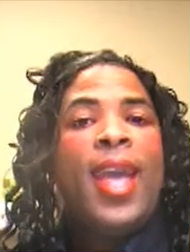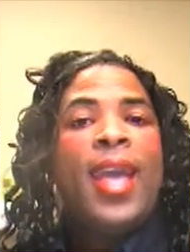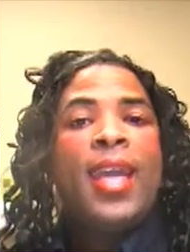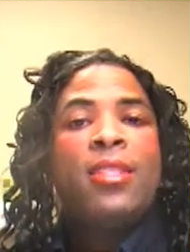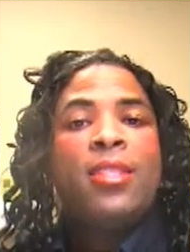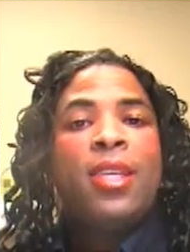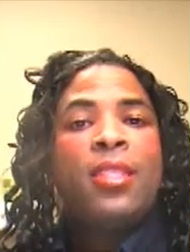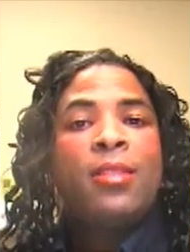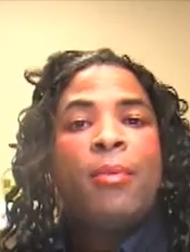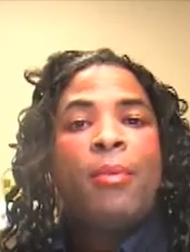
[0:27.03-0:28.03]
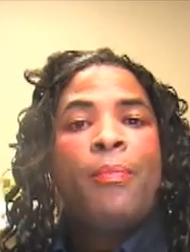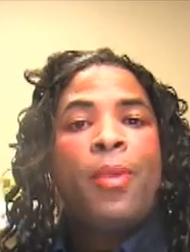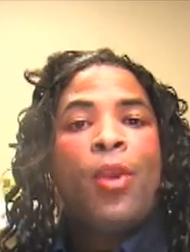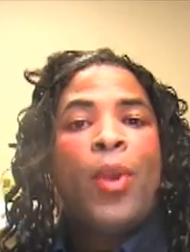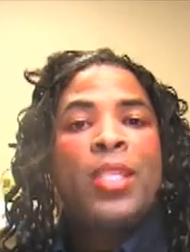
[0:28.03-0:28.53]
It's just
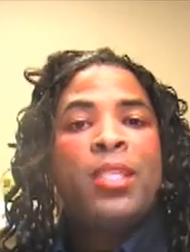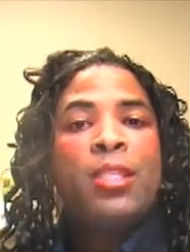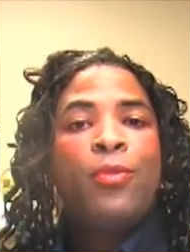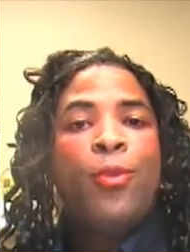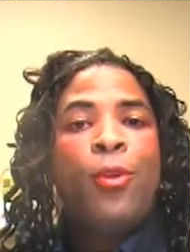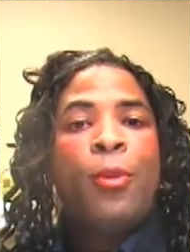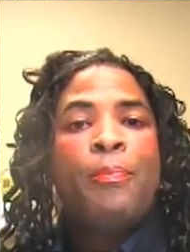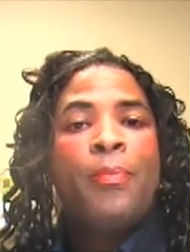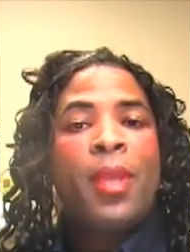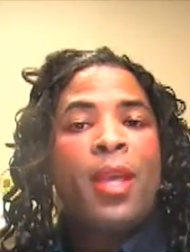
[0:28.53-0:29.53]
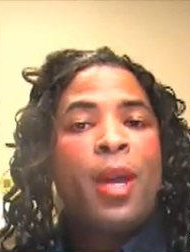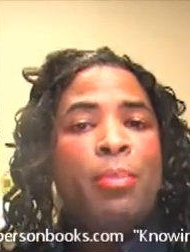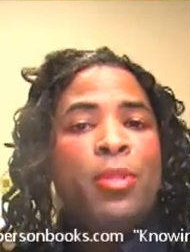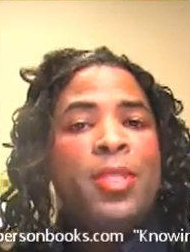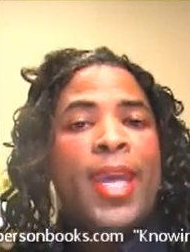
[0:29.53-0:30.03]
questions for
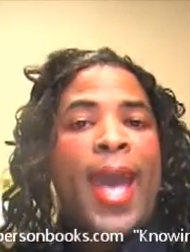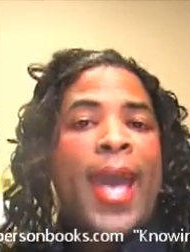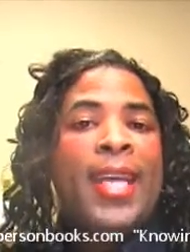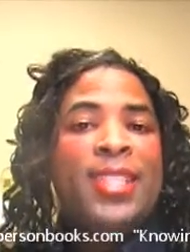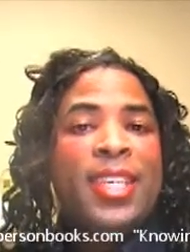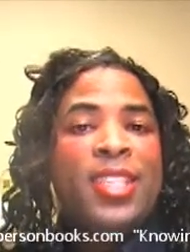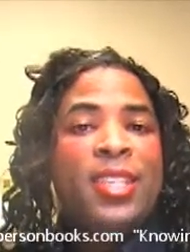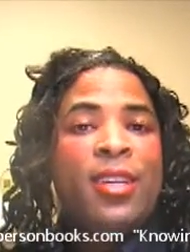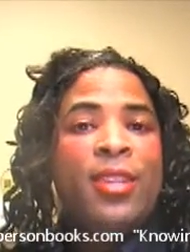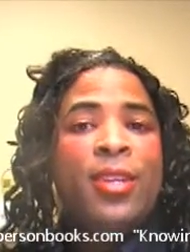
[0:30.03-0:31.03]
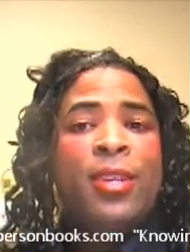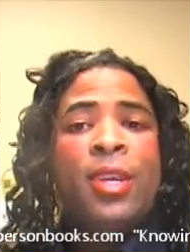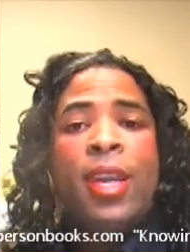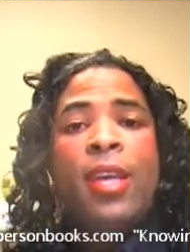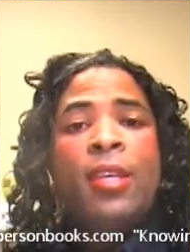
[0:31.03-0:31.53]
couples to ask each
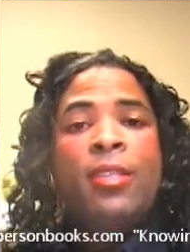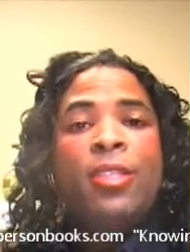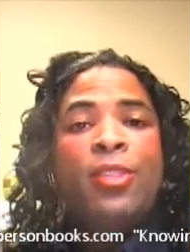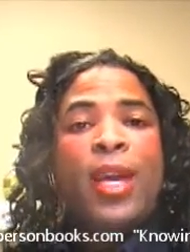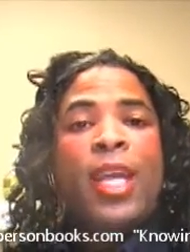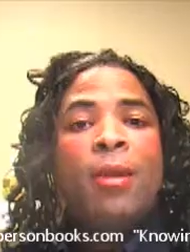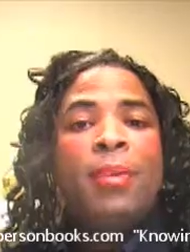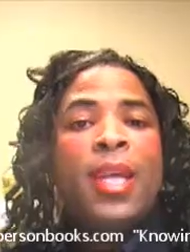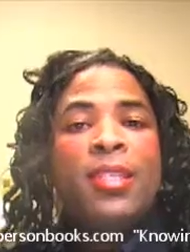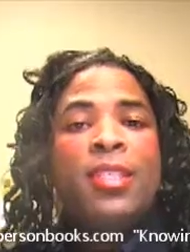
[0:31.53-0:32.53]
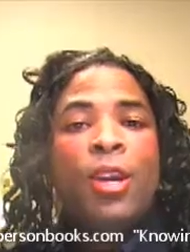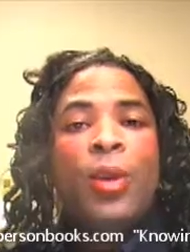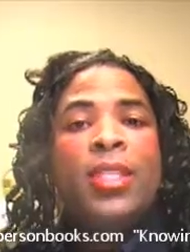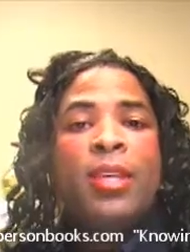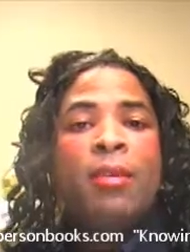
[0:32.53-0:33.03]
other to try to help get to
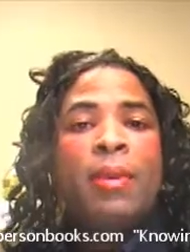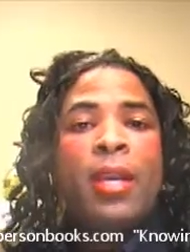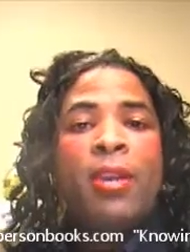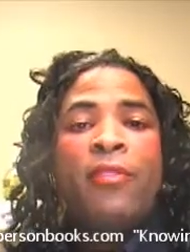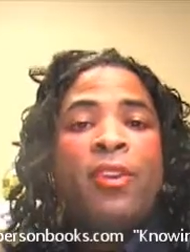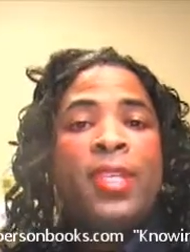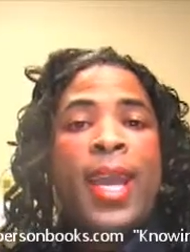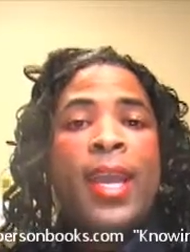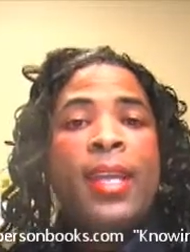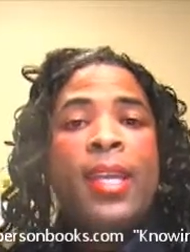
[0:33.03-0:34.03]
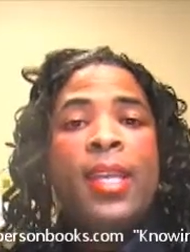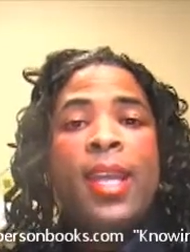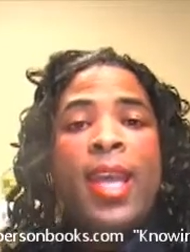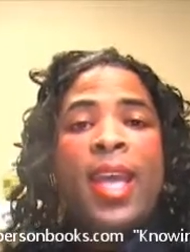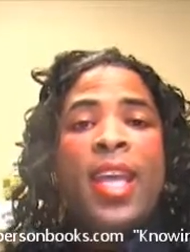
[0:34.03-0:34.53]
know each other better. If you're dating,
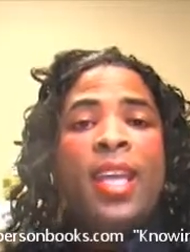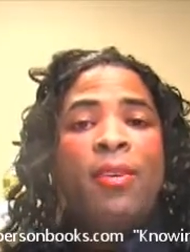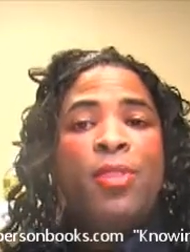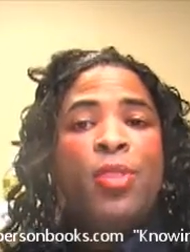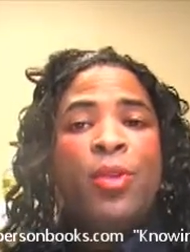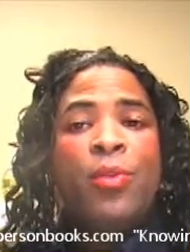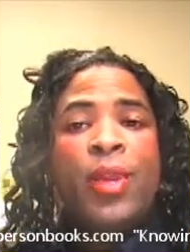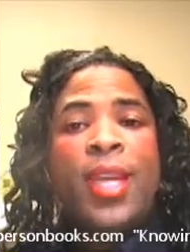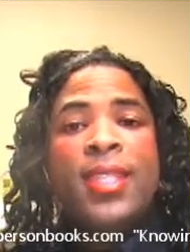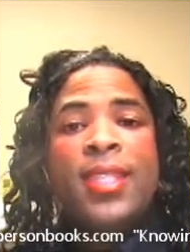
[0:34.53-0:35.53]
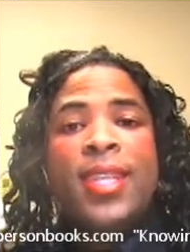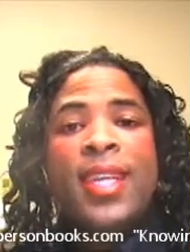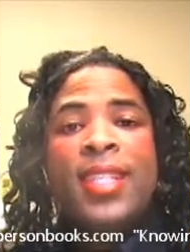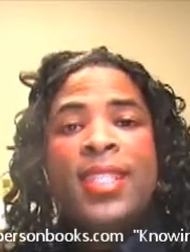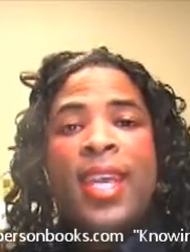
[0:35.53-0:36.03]
it gives you a reason
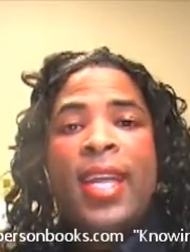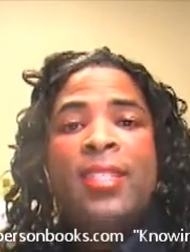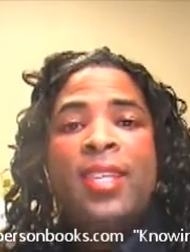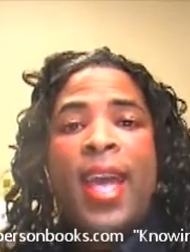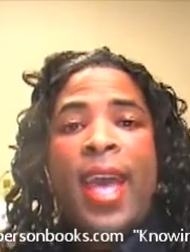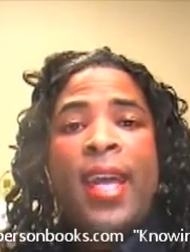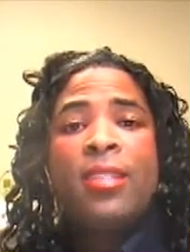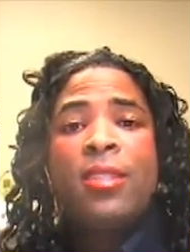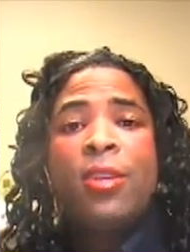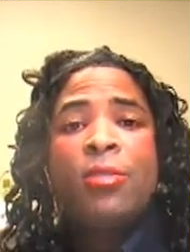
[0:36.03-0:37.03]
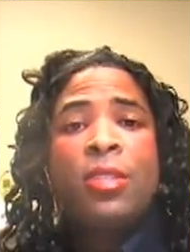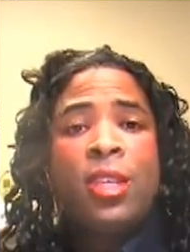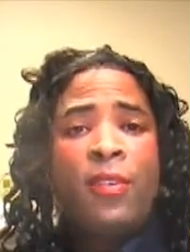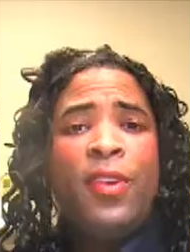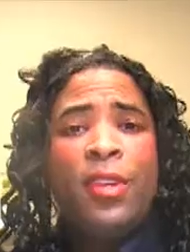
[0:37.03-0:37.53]
and a chance to ask those
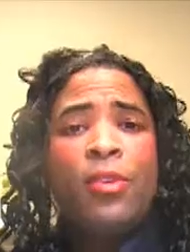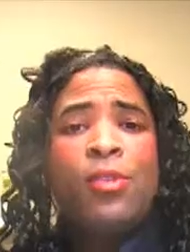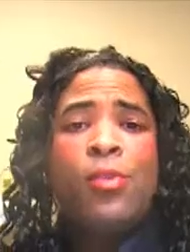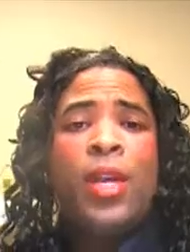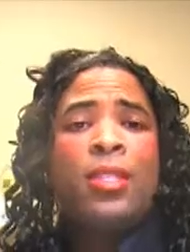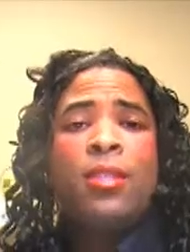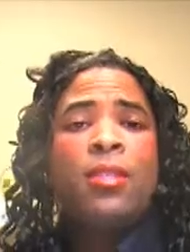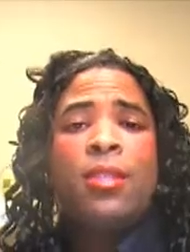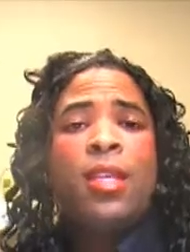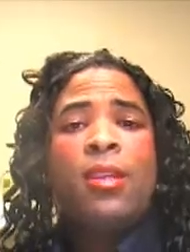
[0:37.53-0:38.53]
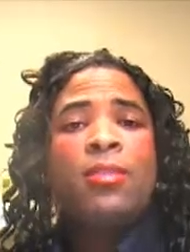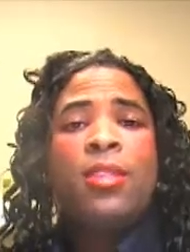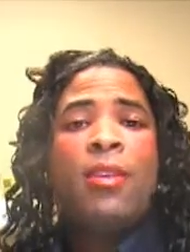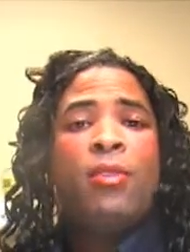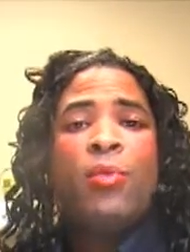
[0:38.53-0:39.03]
difficult questions that there's
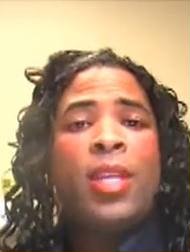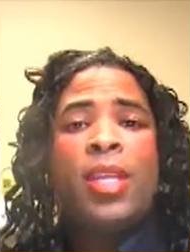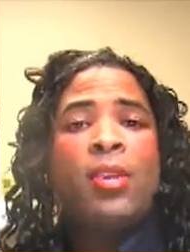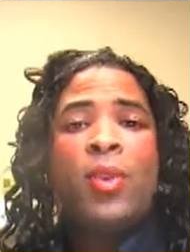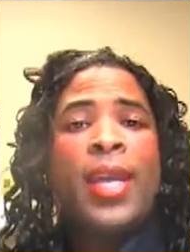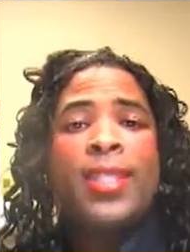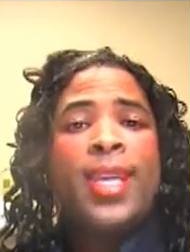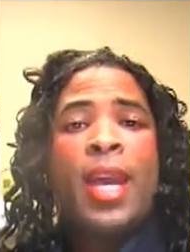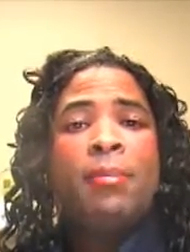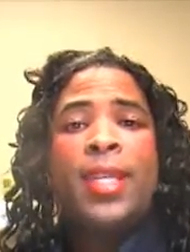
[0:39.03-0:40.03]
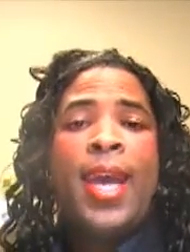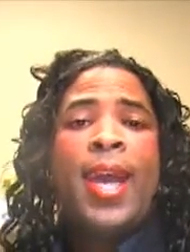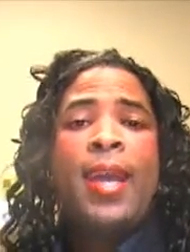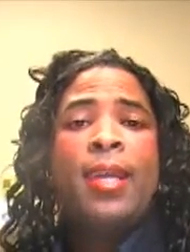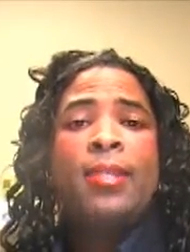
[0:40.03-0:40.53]
never really a right time to
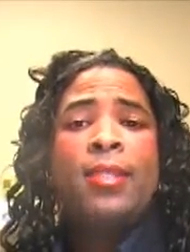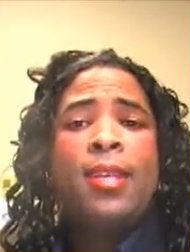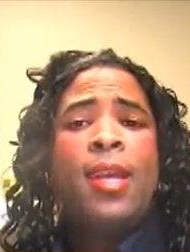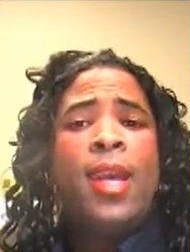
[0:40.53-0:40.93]
ask.